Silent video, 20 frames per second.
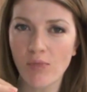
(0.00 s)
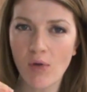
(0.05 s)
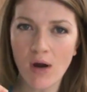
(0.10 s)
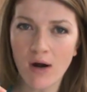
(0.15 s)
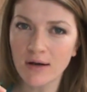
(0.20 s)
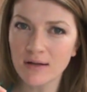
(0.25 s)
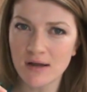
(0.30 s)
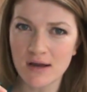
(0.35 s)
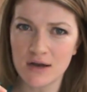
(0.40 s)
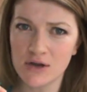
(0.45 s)

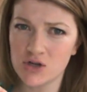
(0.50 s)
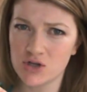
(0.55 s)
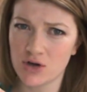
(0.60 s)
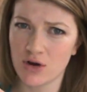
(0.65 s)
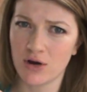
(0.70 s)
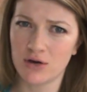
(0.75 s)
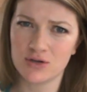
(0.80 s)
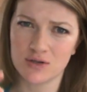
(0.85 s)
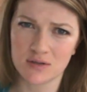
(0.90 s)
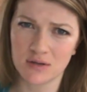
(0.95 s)
Hardly any
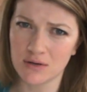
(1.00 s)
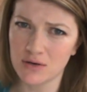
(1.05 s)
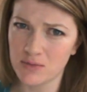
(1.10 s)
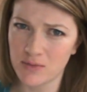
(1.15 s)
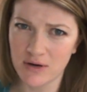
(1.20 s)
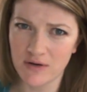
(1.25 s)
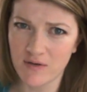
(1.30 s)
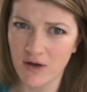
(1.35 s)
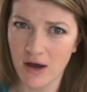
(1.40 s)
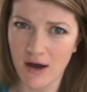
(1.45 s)
sugar, just a little
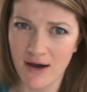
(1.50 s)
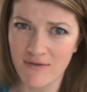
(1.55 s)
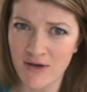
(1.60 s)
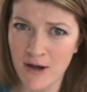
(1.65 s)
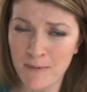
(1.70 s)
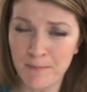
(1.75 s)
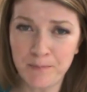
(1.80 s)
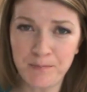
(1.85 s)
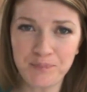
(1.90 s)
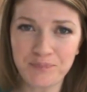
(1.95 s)
bit of
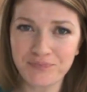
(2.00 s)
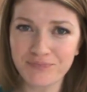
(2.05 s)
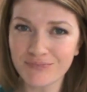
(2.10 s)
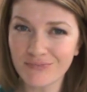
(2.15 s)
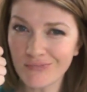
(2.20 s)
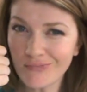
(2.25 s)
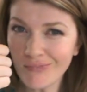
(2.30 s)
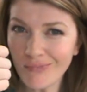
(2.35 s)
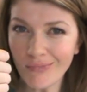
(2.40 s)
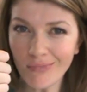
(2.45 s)
agave,
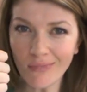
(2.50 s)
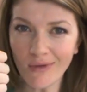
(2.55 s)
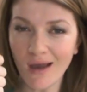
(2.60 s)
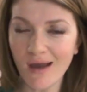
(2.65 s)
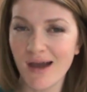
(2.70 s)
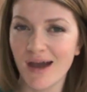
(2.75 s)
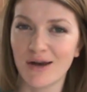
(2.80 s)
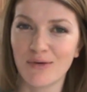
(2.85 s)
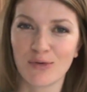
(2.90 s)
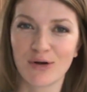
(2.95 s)

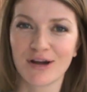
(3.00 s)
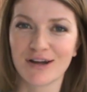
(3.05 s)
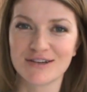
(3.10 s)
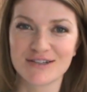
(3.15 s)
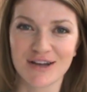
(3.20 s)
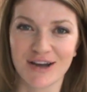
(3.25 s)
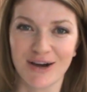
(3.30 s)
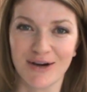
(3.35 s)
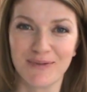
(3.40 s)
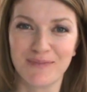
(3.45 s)
and we're good
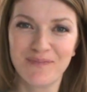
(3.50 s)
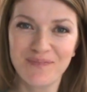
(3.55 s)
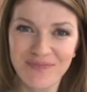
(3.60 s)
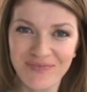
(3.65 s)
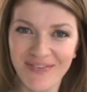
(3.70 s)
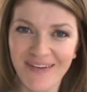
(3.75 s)
to go.